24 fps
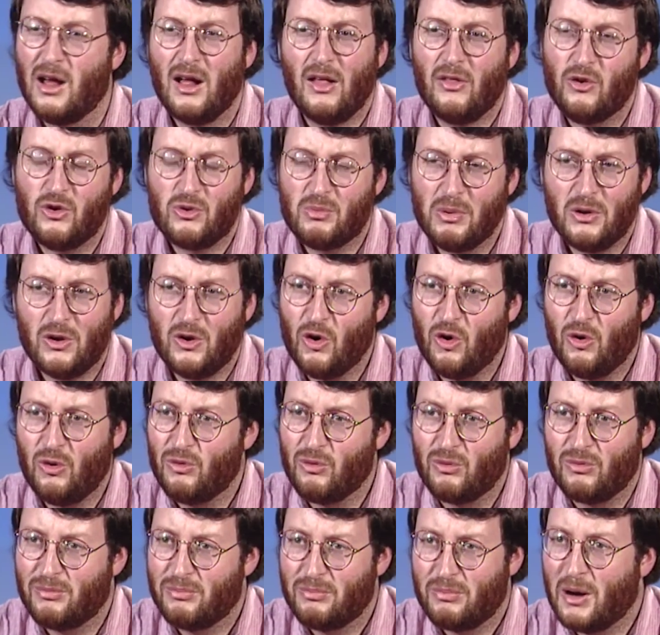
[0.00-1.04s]
There's been
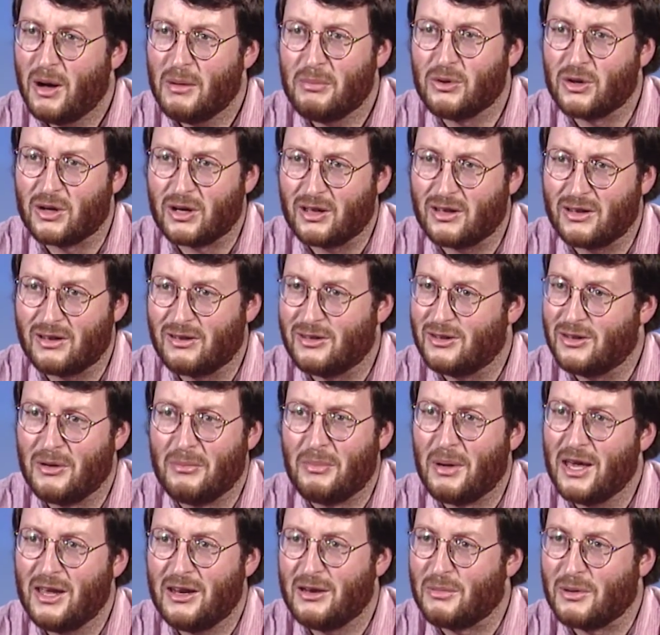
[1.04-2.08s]
no public
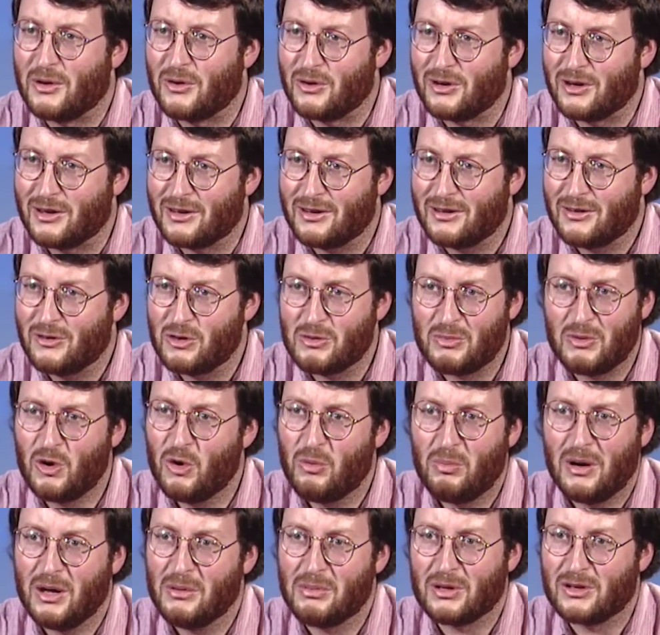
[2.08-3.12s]
debate about it. There's been no
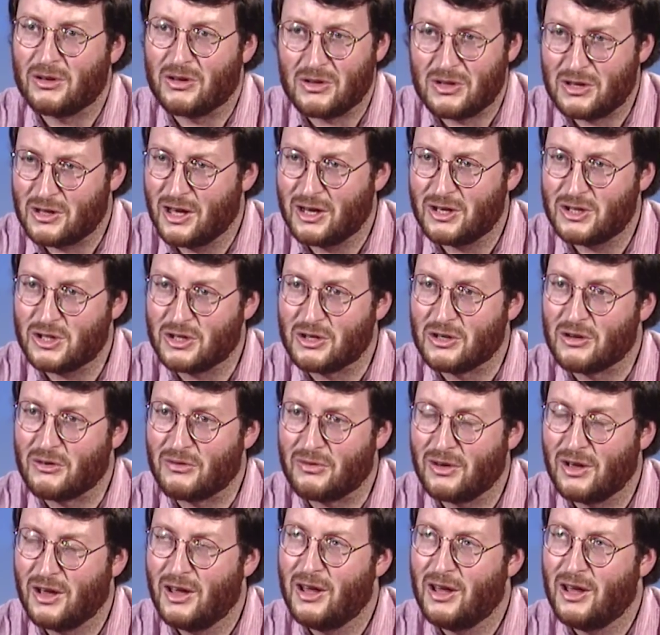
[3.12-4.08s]
public discussion of,